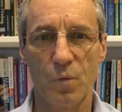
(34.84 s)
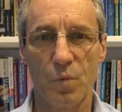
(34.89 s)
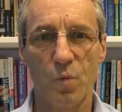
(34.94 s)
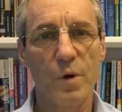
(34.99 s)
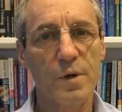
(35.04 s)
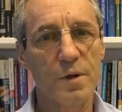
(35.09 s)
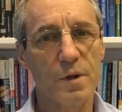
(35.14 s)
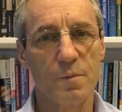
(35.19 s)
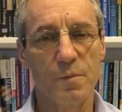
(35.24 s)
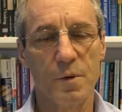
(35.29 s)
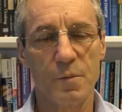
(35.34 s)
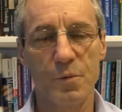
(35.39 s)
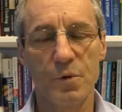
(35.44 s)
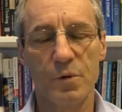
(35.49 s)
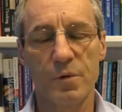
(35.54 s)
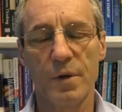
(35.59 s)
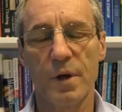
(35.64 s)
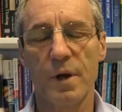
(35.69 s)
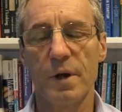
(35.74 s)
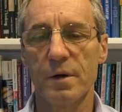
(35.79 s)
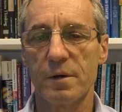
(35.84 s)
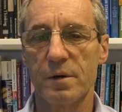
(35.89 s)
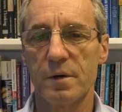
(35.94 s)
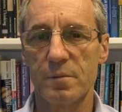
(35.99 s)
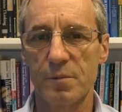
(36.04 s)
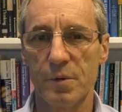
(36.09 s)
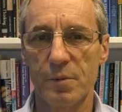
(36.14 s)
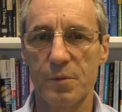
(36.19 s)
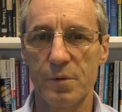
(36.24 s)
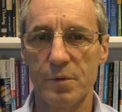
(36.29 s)
what can be built, how it
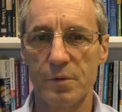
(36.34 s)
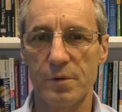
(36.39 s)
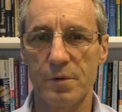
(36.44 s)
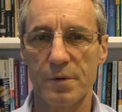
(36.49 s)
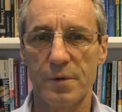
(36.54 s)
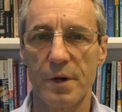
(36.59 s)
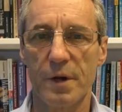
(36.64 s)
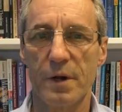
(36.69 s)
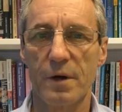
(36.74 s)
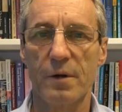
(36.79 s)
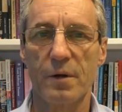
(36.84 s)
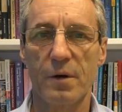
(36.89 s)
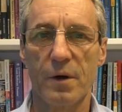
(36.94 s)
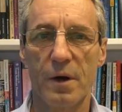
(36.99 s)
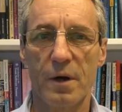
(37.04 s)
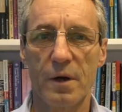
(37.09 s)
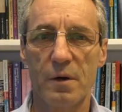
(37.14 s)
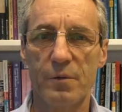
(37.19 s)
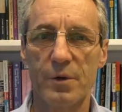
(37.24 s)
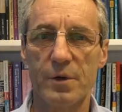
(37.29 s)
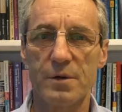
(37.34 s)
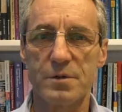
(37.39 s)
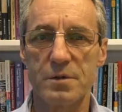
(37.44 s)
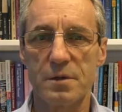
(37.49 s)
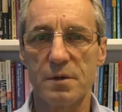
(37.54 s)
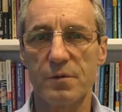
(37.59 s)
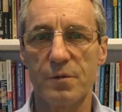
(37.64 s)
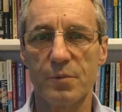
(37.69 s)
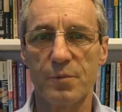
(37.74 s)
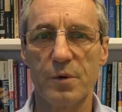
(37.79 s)
can be built, and how we can
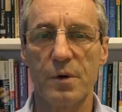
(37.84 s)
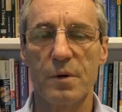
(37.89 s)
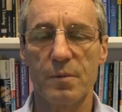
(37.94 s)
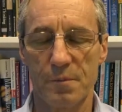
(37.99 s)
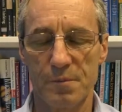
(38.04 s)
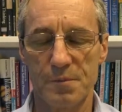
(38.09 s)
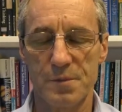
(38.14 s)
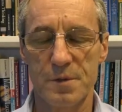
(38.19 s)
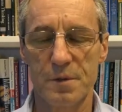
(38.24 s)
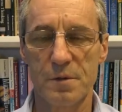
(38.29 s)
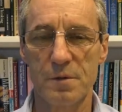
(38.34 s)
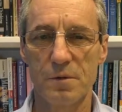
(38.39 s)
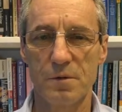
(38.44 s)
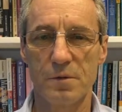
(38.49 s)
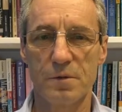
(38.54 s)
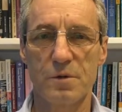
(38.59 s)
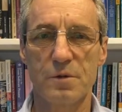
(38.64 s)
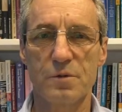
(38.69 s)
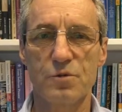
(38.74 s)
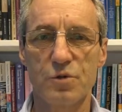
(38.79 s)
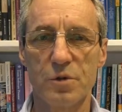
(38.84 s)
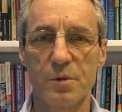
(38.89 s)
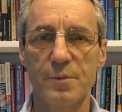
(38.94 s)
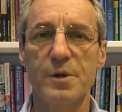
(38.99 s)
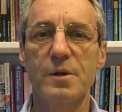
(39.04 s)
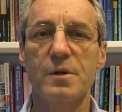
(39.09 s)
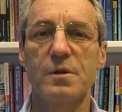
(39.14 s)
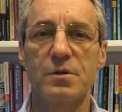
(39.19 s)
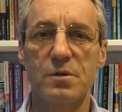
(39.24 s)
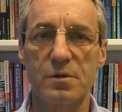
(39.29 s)
solve the problem. So you're
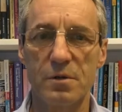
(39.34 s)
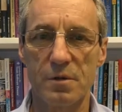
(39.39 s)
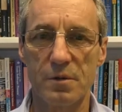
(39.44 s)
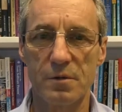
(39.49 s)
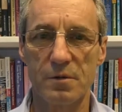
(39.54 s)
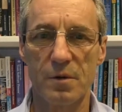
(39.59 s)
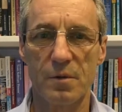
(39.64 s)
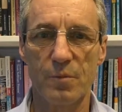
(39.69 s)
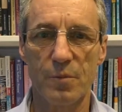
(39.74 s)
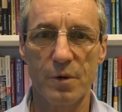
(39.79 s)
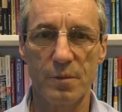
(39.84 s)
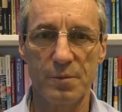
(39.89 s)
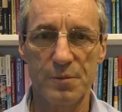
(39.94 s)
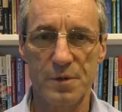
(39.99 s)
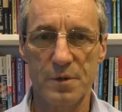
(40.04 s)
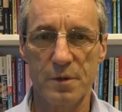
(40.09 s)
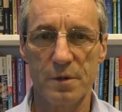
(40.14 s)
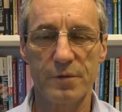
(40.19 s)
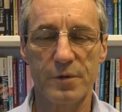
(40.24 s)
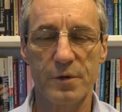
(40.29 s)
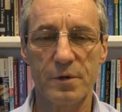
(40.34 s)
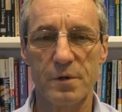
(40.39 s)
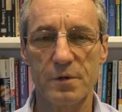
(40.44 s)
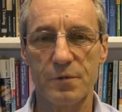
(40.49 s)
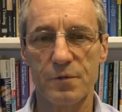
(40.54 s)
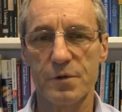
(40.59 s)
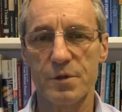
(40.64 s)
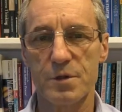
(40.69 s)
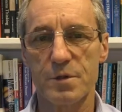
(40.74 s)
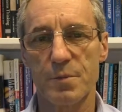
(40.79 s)
contributing to the problem solving in the
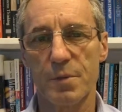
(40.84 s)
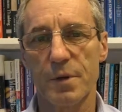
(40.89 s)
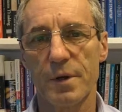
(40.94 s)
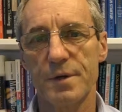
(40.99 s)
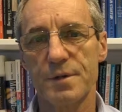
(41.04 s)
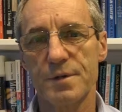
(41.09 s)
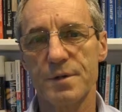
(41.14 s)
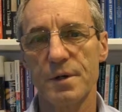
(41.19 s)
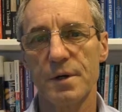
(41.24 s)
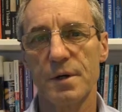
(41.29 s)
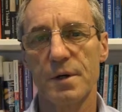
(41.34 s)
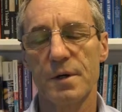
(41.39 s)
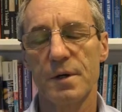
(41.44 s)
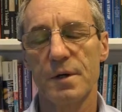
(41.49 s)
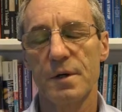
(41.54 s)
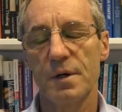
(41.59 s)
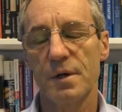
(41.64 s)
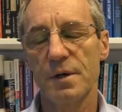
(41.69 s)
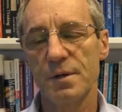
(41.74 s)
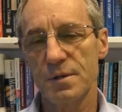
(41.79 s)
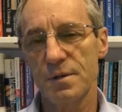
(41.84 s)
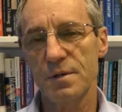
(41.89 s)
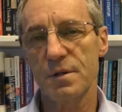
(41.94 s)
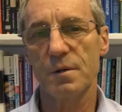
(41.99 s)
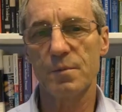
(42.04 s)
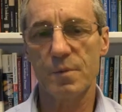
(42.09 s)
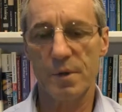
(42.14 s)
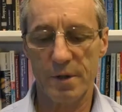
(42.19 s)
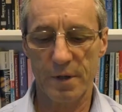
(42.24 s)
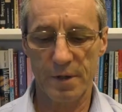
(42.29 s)
first place. And this
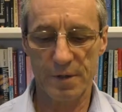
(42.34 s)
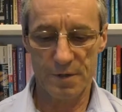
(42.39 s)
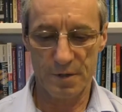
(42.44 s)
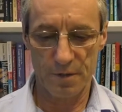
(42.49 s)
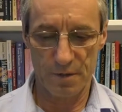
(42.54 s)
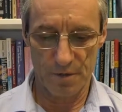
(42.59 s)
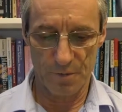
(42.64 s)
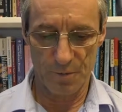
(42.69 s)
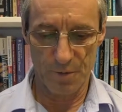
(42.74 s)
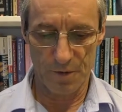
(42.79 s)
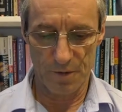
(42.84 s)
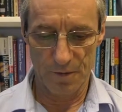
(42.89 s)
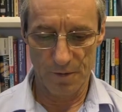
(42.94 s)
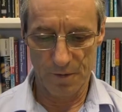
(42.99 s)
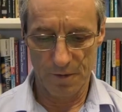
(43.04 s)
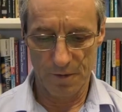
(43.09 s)
complicates things a bit.